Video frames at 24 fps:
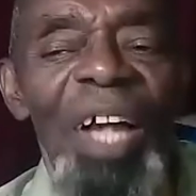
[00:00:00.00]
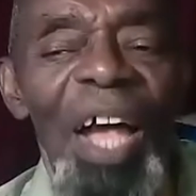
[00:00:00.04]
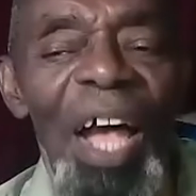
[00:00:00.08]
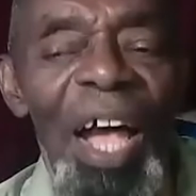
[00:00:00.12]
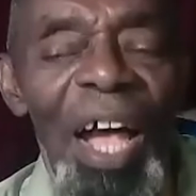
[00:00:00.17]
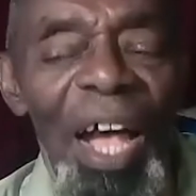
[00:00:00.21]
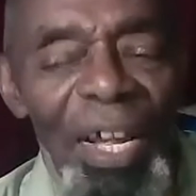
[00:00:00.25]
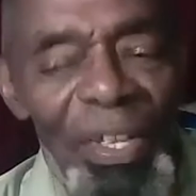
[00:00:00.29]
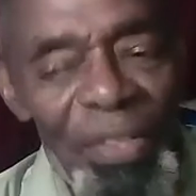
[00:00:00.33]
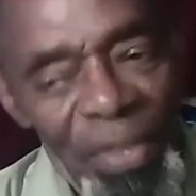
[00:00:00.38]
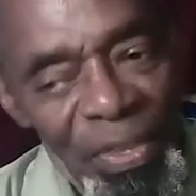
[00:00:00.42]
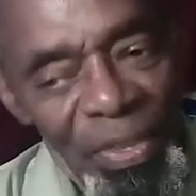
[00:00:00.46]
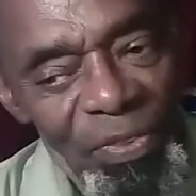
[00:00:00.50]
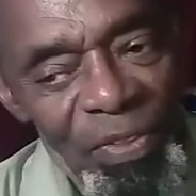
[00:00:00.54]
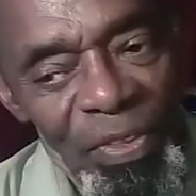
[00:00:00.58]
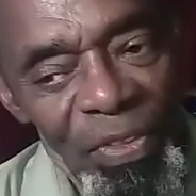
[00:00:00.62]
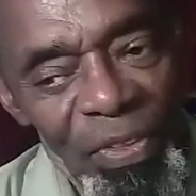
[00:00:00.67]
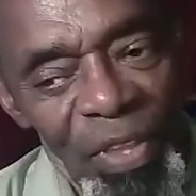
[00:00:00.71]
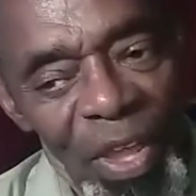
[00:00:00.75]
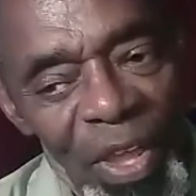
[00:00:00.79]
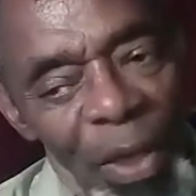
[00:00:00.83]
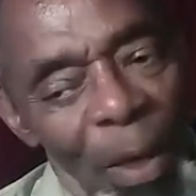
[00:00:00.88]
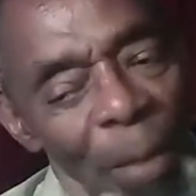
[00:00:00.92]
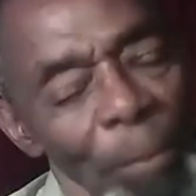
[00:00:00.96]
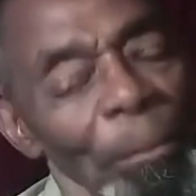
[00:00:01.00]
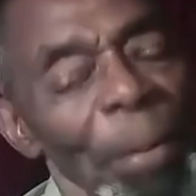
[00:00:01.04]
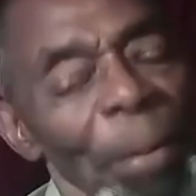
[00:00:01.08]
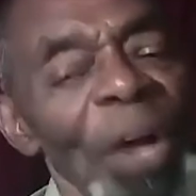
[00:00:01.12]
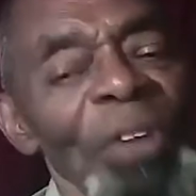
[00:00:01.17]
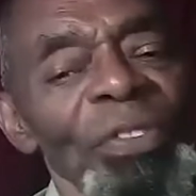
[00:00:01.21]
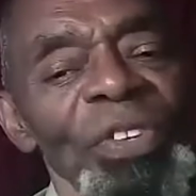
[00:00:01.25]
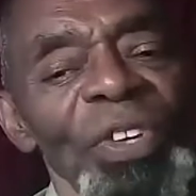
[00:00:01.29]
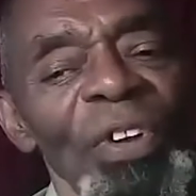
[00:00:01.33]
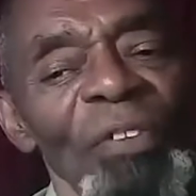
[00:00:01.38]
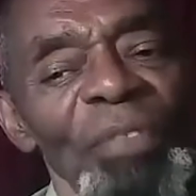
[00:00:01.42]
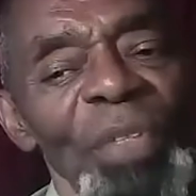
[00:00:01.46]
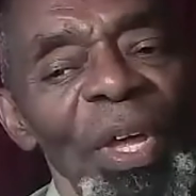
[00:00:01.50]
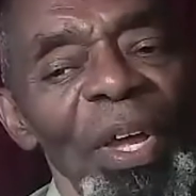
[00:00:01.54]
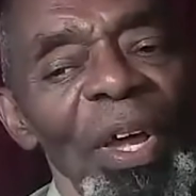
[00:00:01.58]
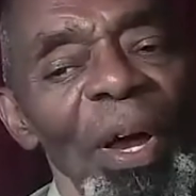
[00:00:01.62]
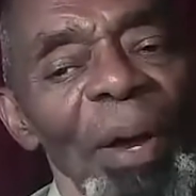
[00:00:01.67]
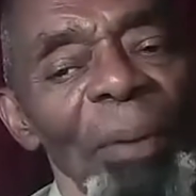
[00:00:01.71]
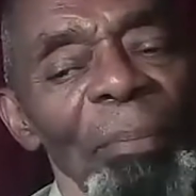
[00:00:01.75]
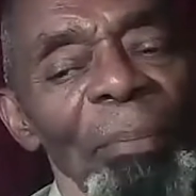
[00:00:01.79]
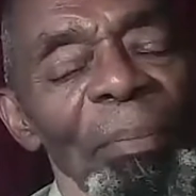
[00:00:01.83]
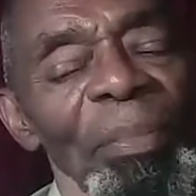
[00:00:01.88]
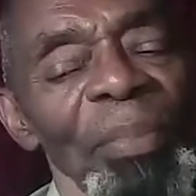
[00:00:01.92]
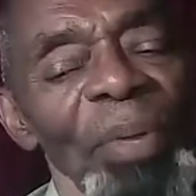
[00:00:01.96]
uh, a bunch of
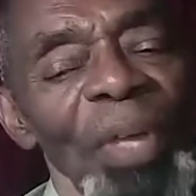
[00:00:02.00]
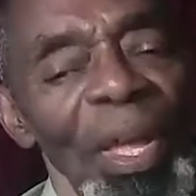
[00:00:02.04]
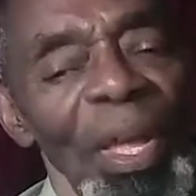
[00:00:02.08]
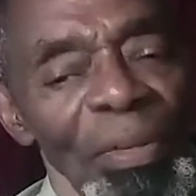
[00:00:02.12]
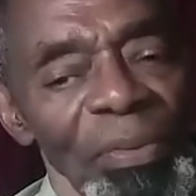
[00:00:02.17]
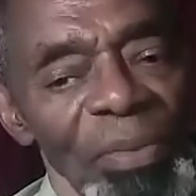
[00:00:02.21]
them,